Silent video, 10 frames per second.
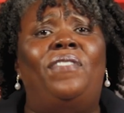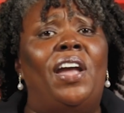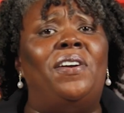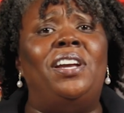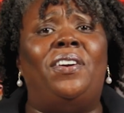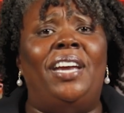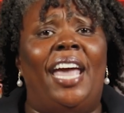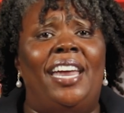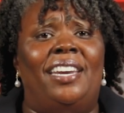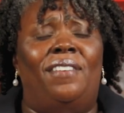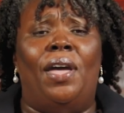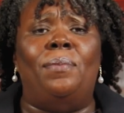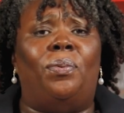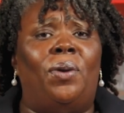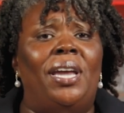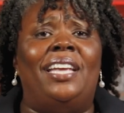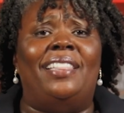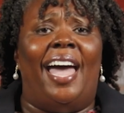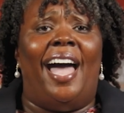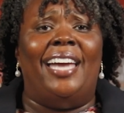very creative and bringing
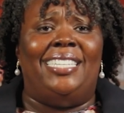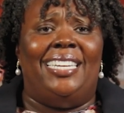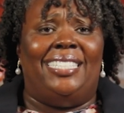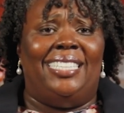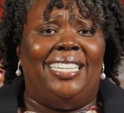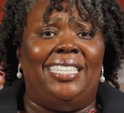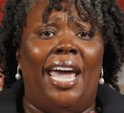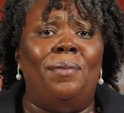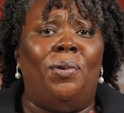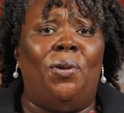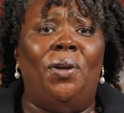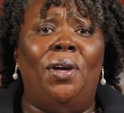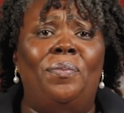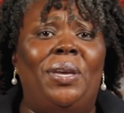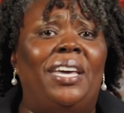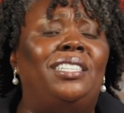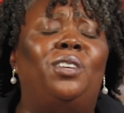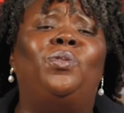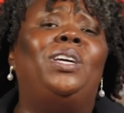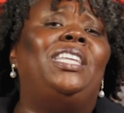that idea to the table because
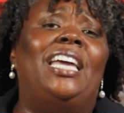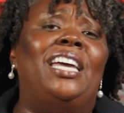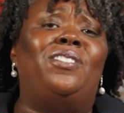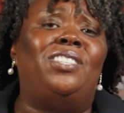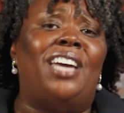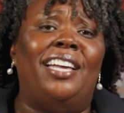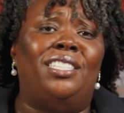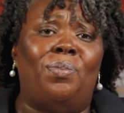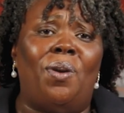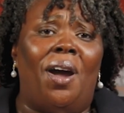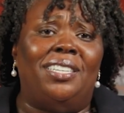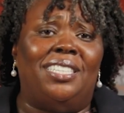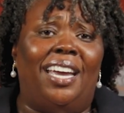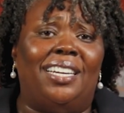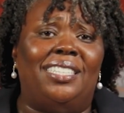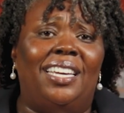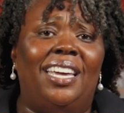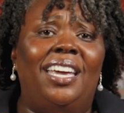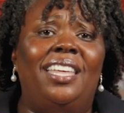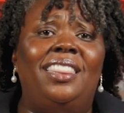it really energized the project.
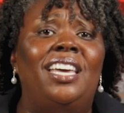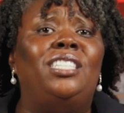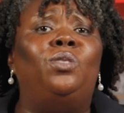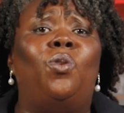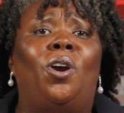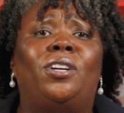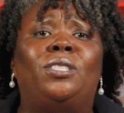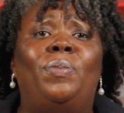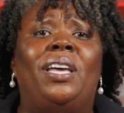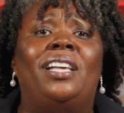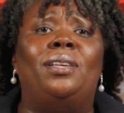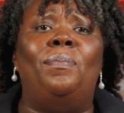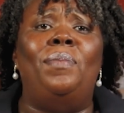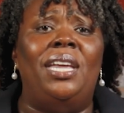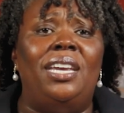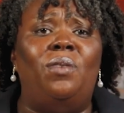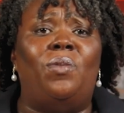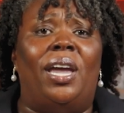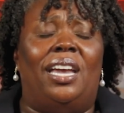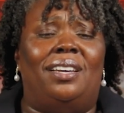This works because immediate
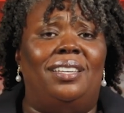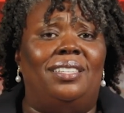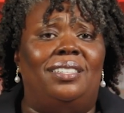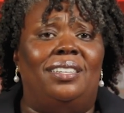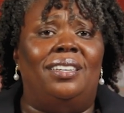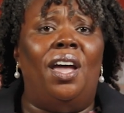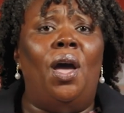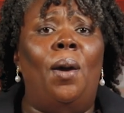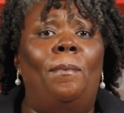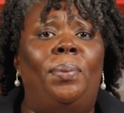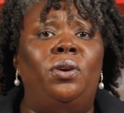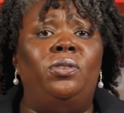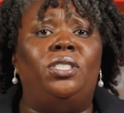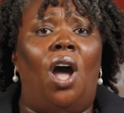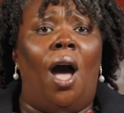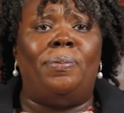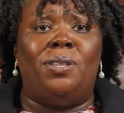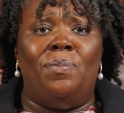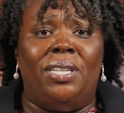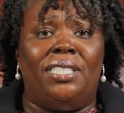recognition boosts
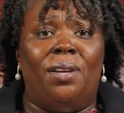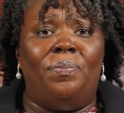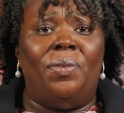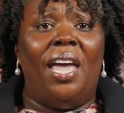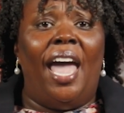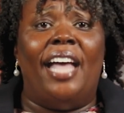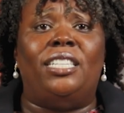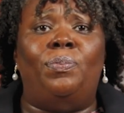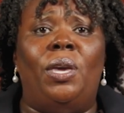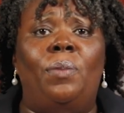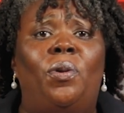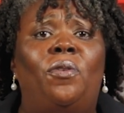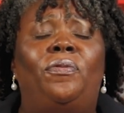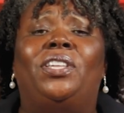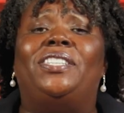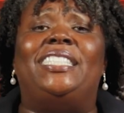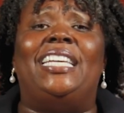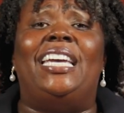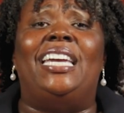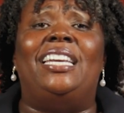optimism as people feel
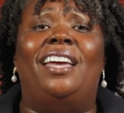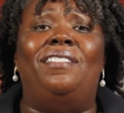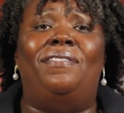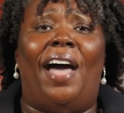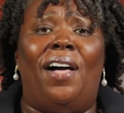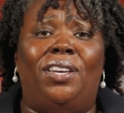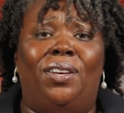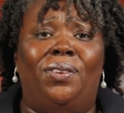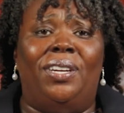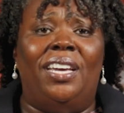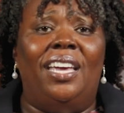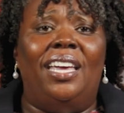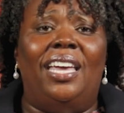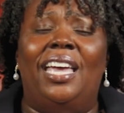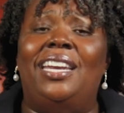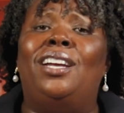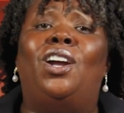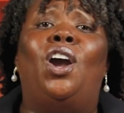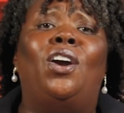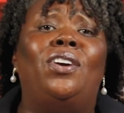seen and valued. It
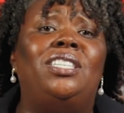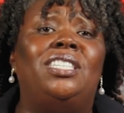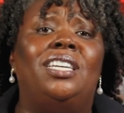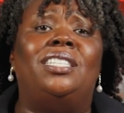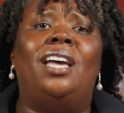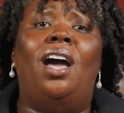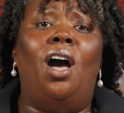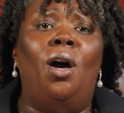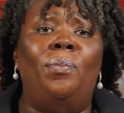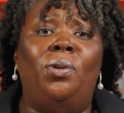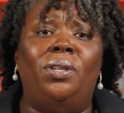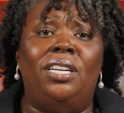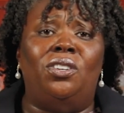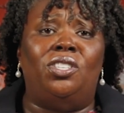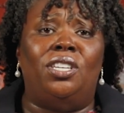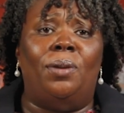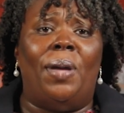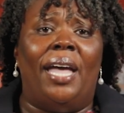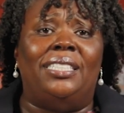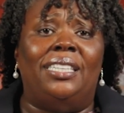encourages humble leadership
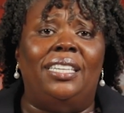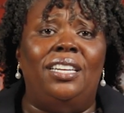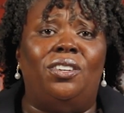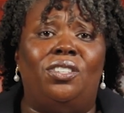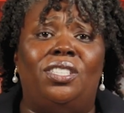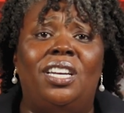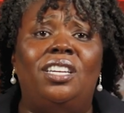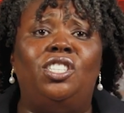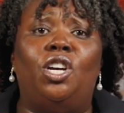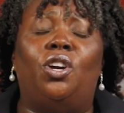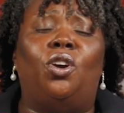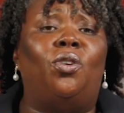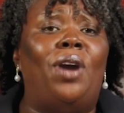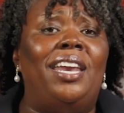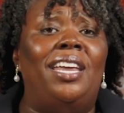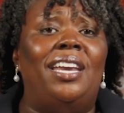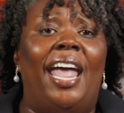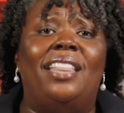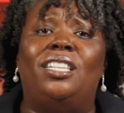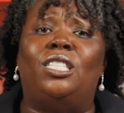as leaders share credit
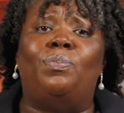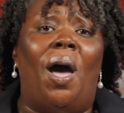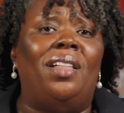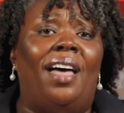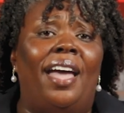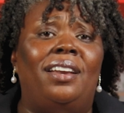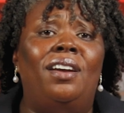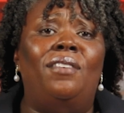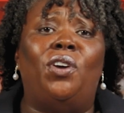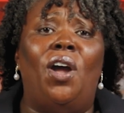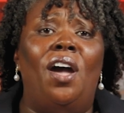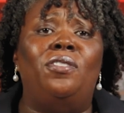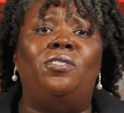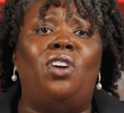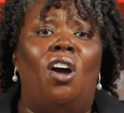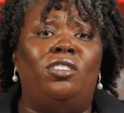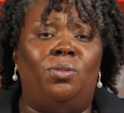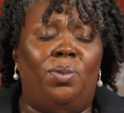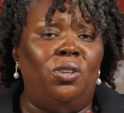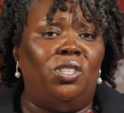and the spotlight for others'
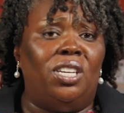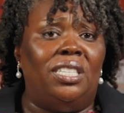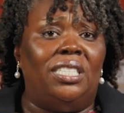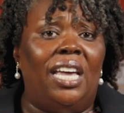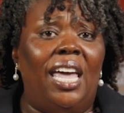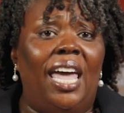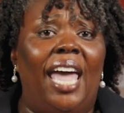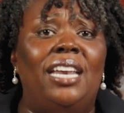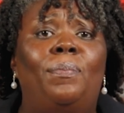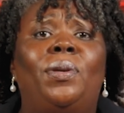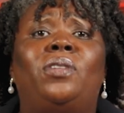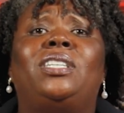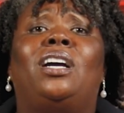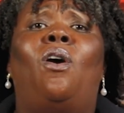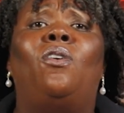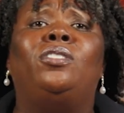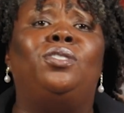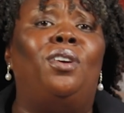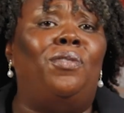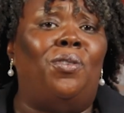contributions, and it builds a
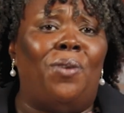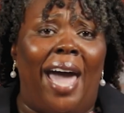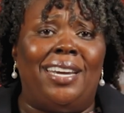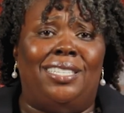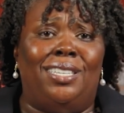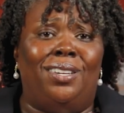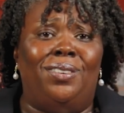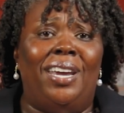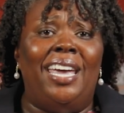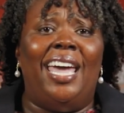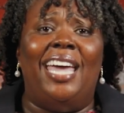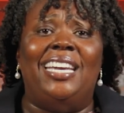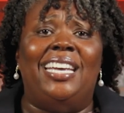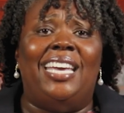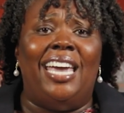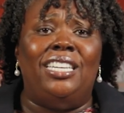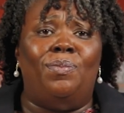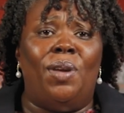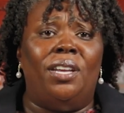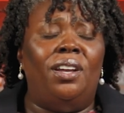culture of gratitude and
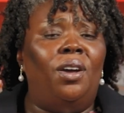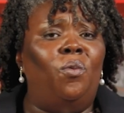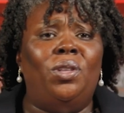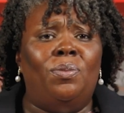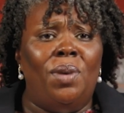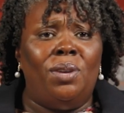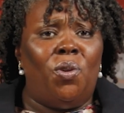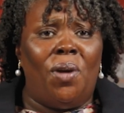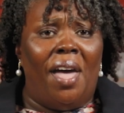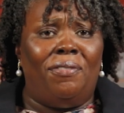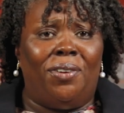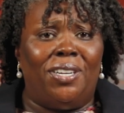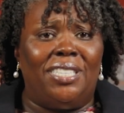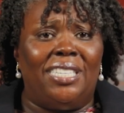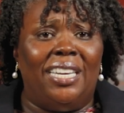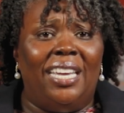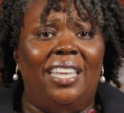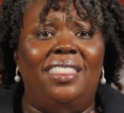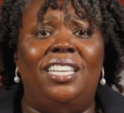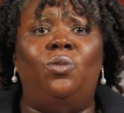engagement with minimal effort.
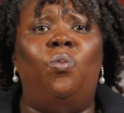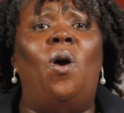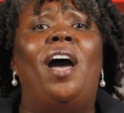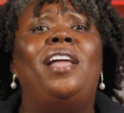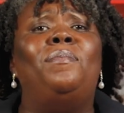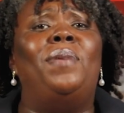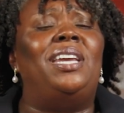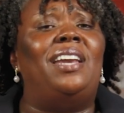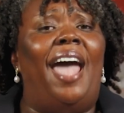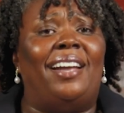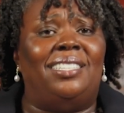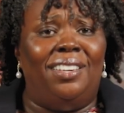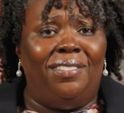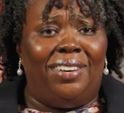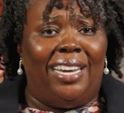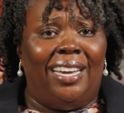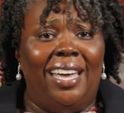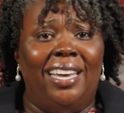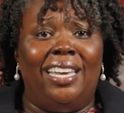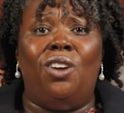This 1-minute activity
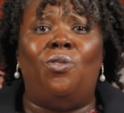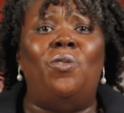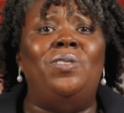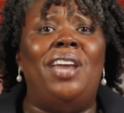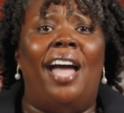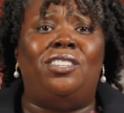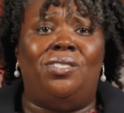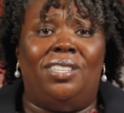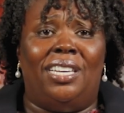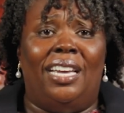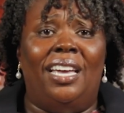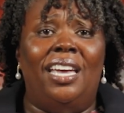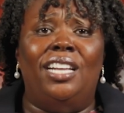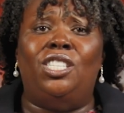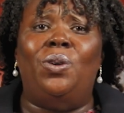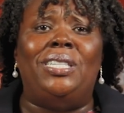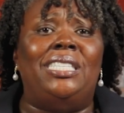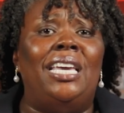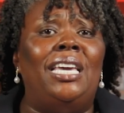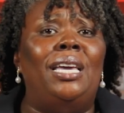can grow naturally into a
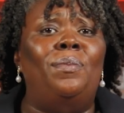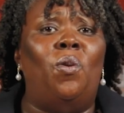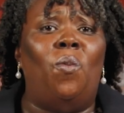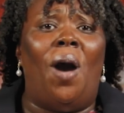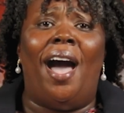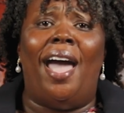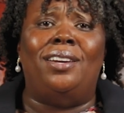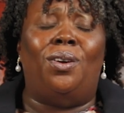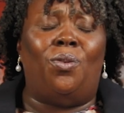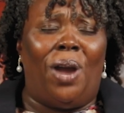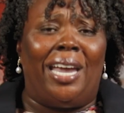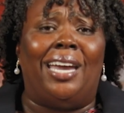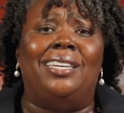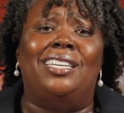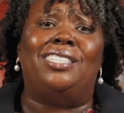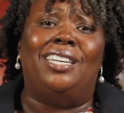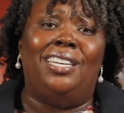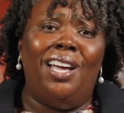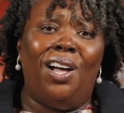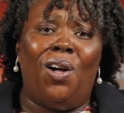team-wide
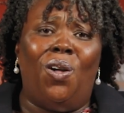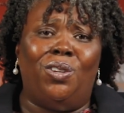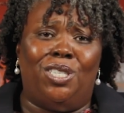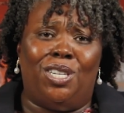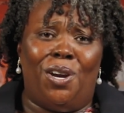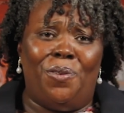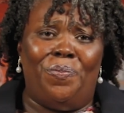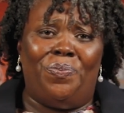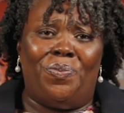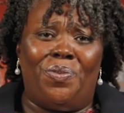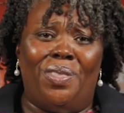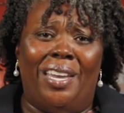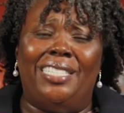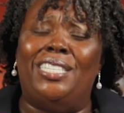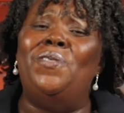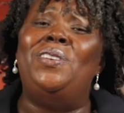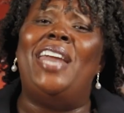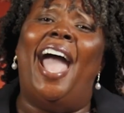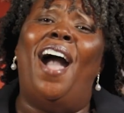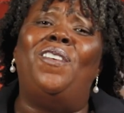recognition culture. So
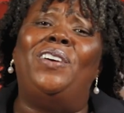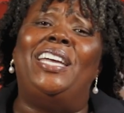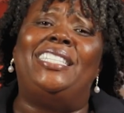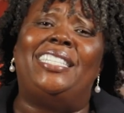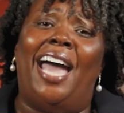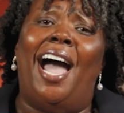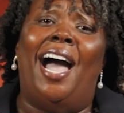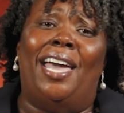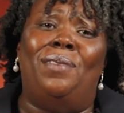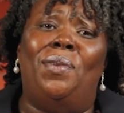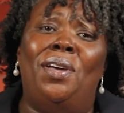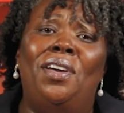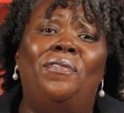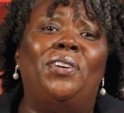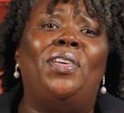now it's time for